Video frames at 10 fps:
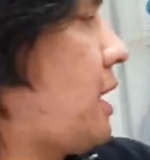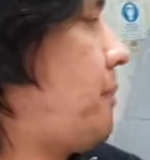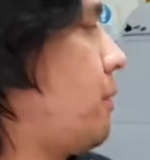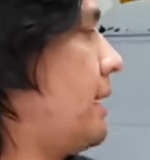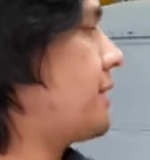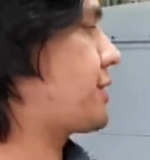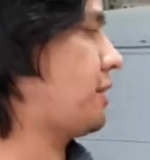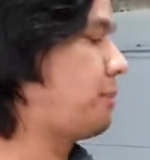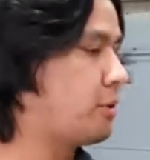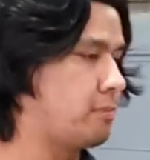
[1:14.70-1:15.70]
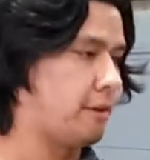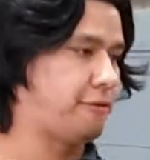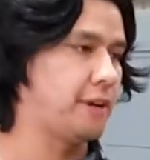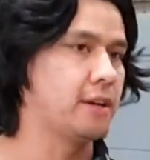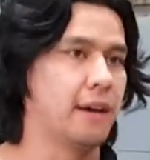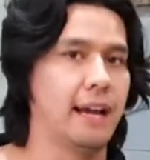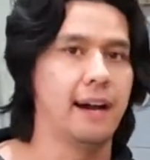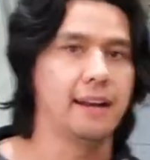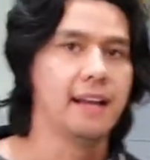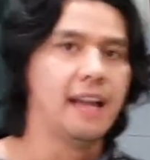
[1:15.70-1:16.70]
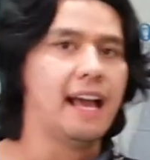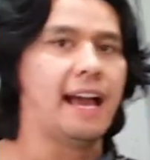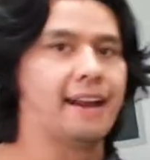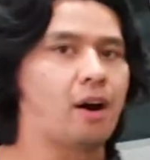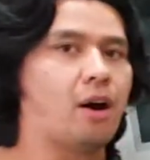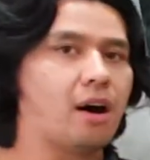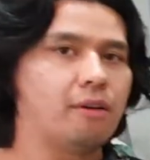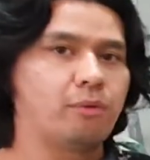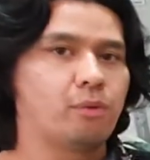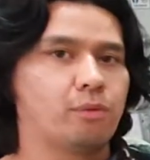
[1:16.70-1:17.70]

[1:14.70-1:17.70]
couple of weeks I pulled my finger out and I've